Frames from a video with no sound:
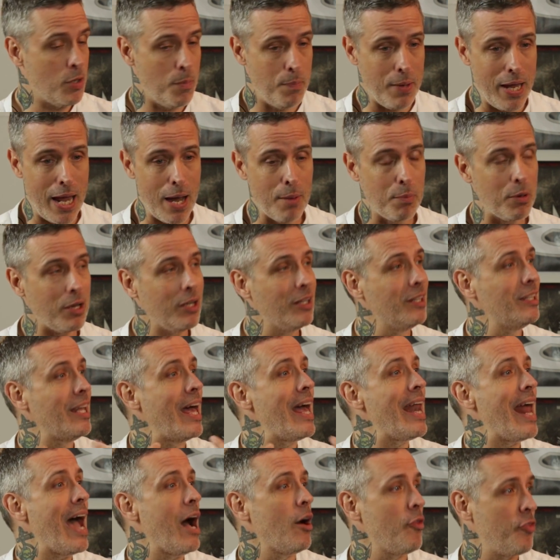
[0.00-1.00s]
To be able to
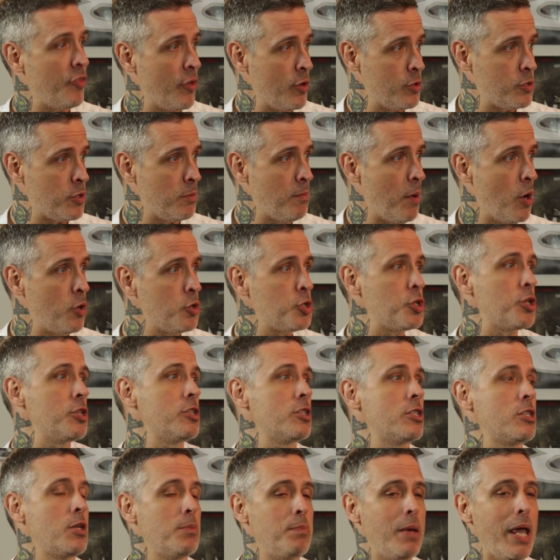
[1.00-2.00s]
let out those
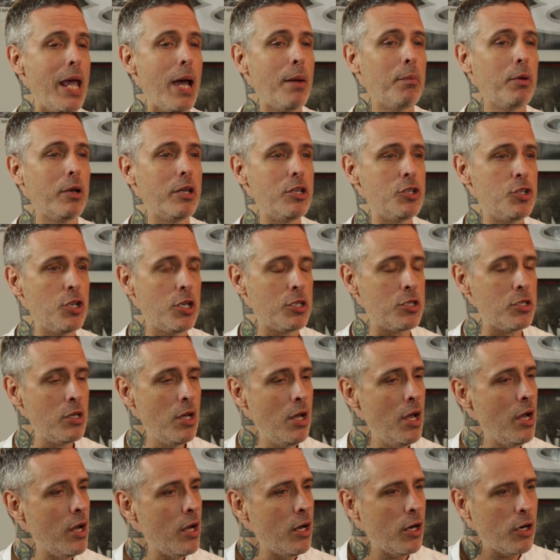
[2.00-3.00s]
emotions, to be able to just
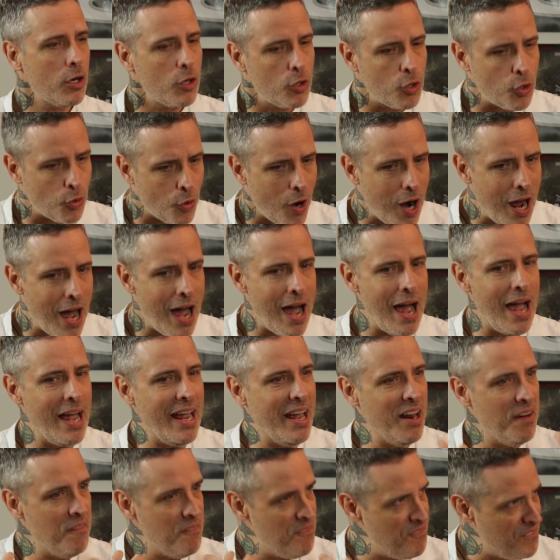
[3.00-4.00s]
cry
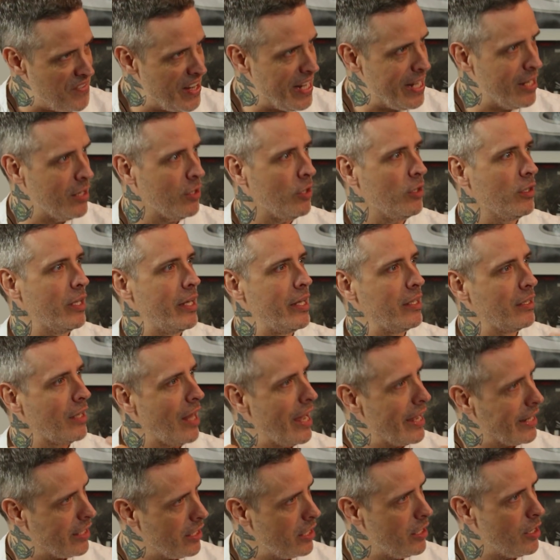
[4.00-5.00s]
and feel and
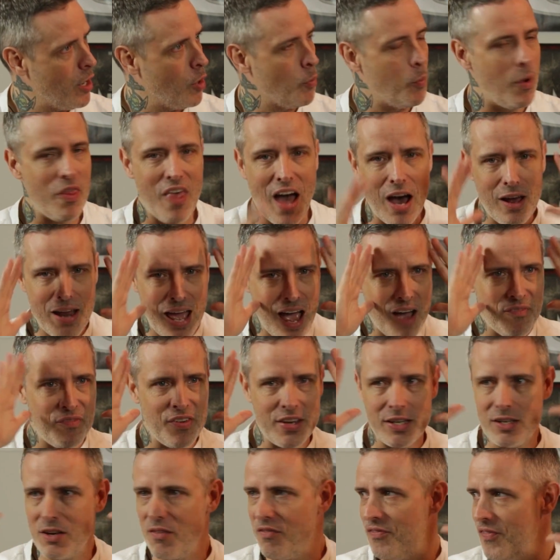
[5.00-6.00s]
like, you know, without
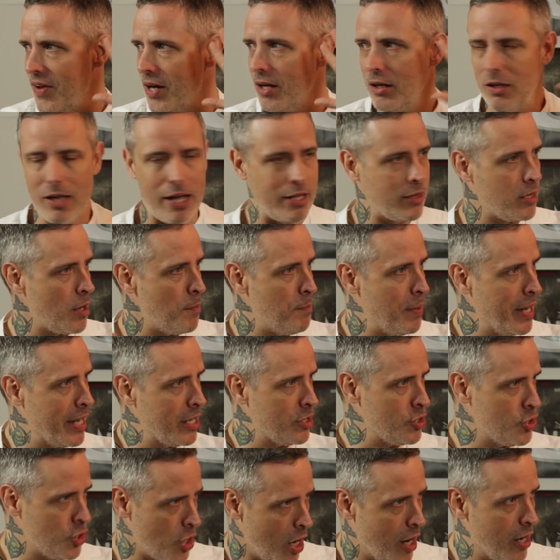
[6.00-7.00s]
having to feel like they're
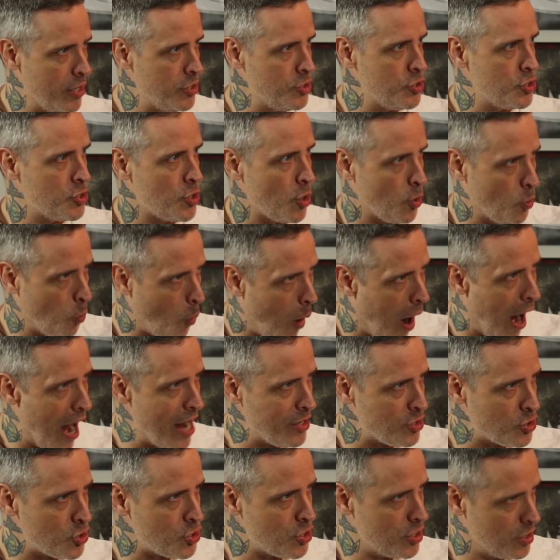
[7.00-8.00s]
being judged or
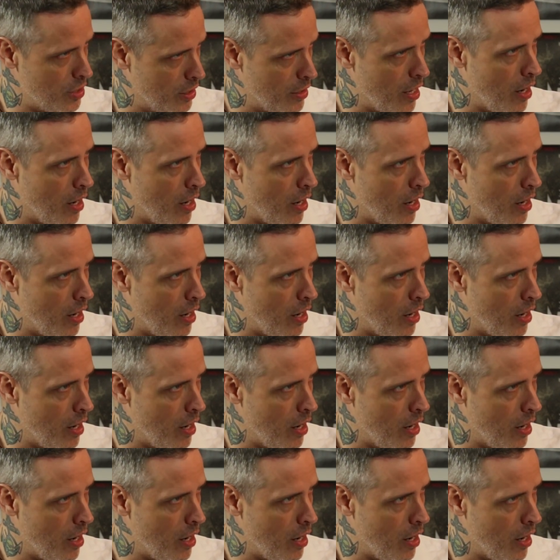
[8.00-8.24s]
watched, you